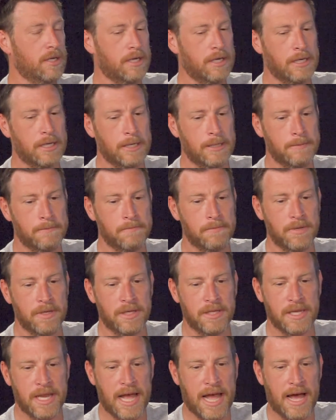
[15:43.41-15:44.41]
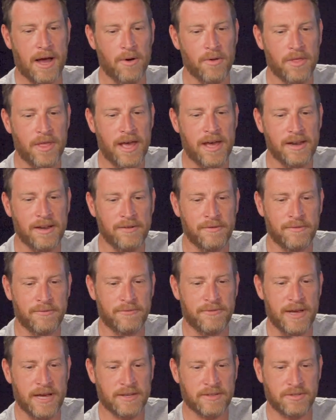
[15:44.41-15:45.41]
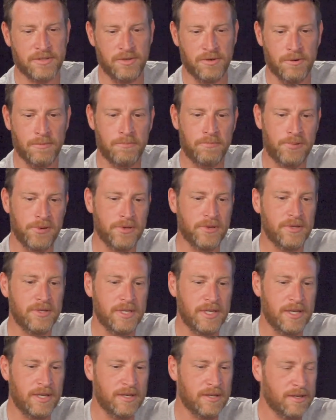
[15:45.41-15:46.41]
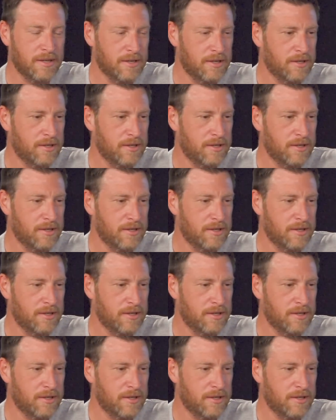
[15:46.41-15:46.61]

and how that affects your ability